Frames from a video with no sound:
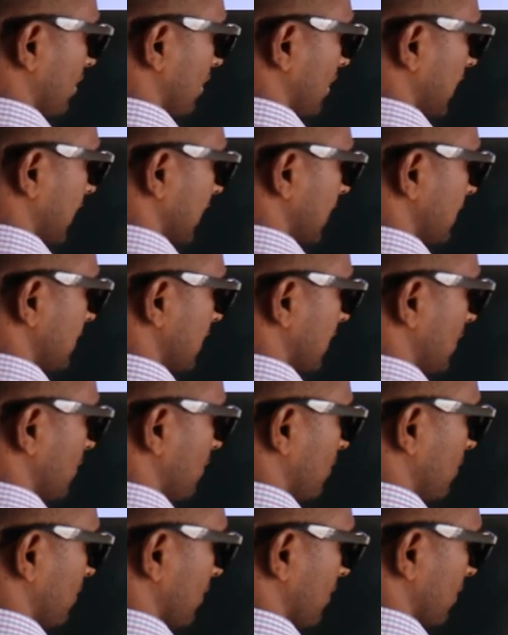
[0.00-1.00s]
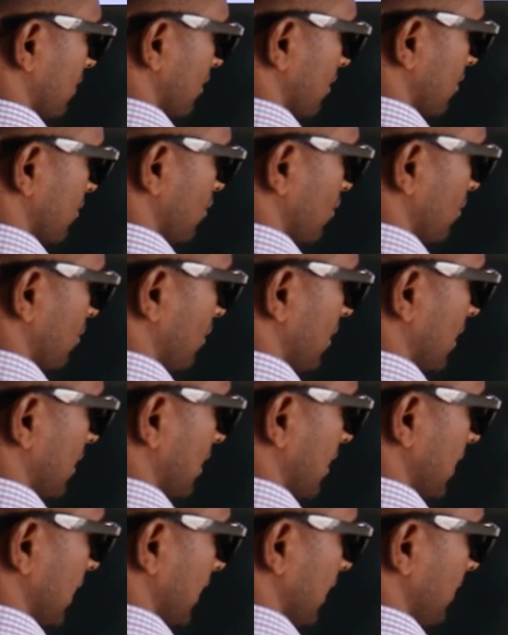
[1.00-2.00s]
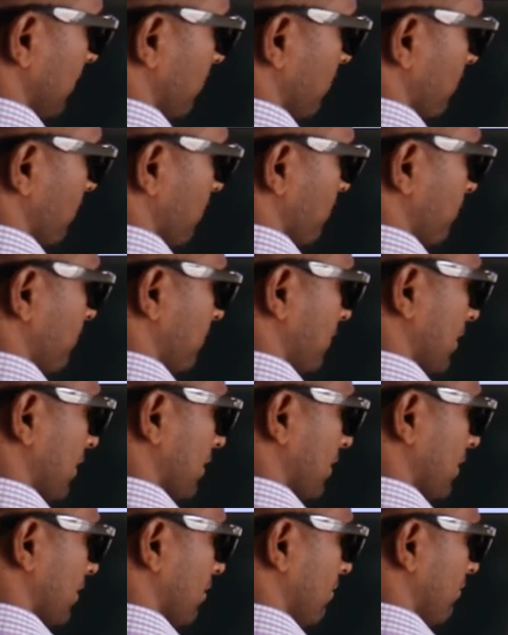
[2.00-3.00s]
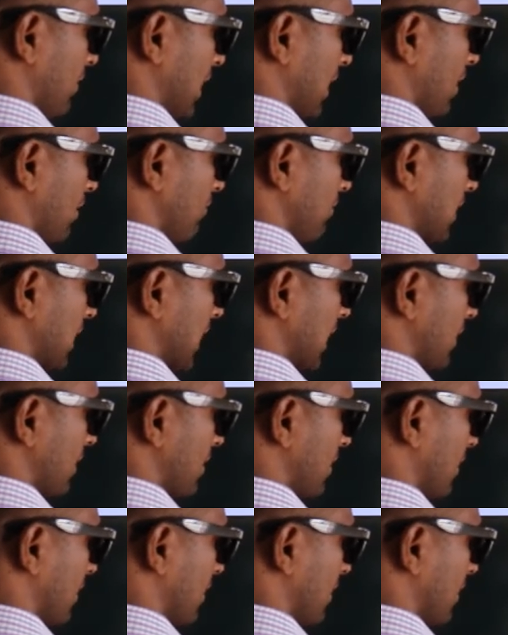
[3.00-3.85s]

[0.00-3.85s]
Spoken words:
take 0, so 30. When do we get